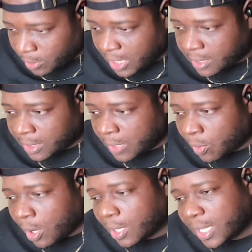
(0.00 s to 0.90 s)
literally
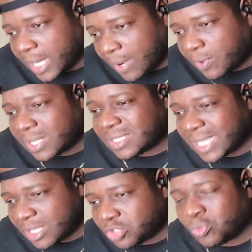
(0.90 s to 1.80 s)
walking, I want to
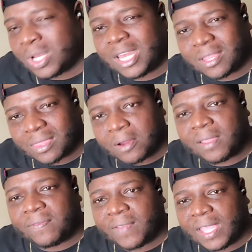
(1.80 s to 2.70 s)
say 20 to
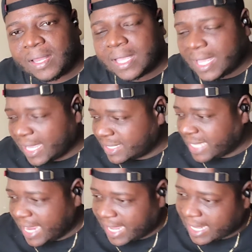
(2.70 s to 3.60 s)
30 feet, and
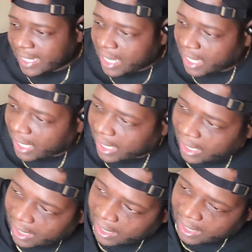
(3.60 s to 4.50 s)
taking
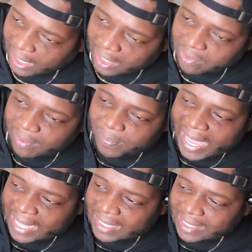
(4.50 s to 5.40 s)
100
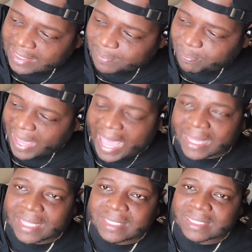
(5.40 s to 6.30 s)

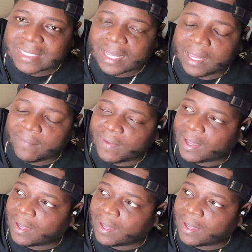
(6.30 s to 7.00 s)
pallets of